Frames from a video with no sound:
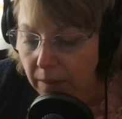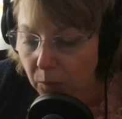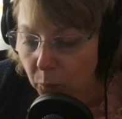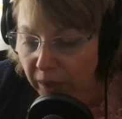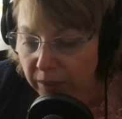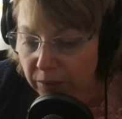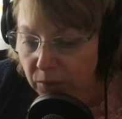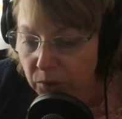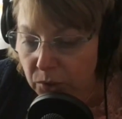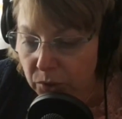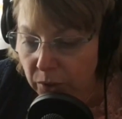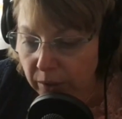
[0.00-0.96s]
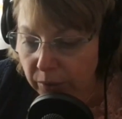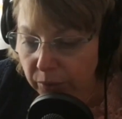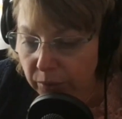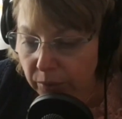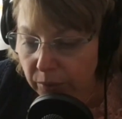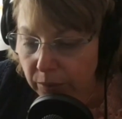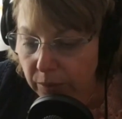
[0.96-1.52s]
Where there's struggle,
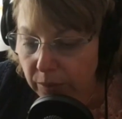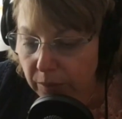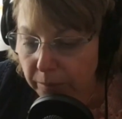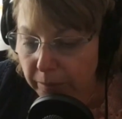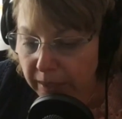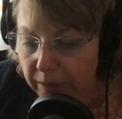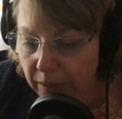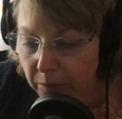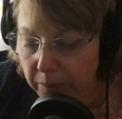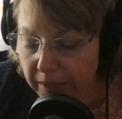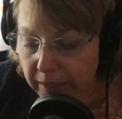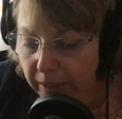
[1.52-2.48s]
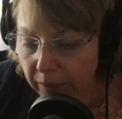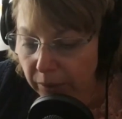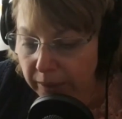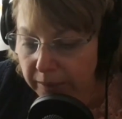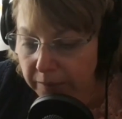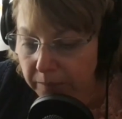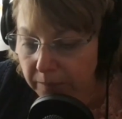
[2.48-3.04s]
may there be caring.